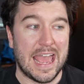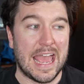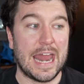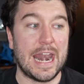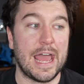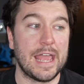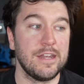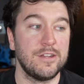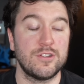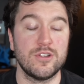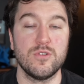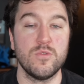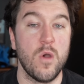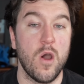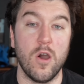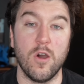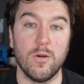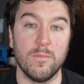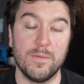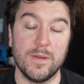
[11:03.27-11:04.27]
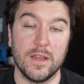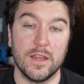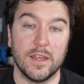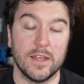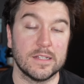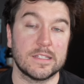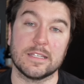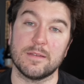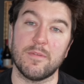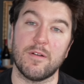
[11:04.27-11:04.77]
And I do hope
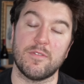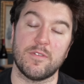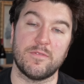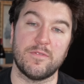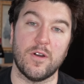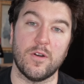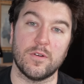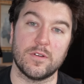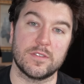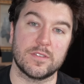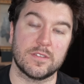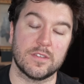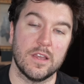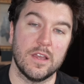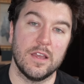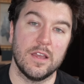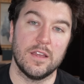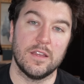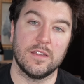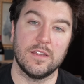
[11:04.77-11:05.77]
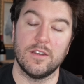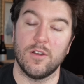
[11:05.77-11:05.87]
it's some of the folks in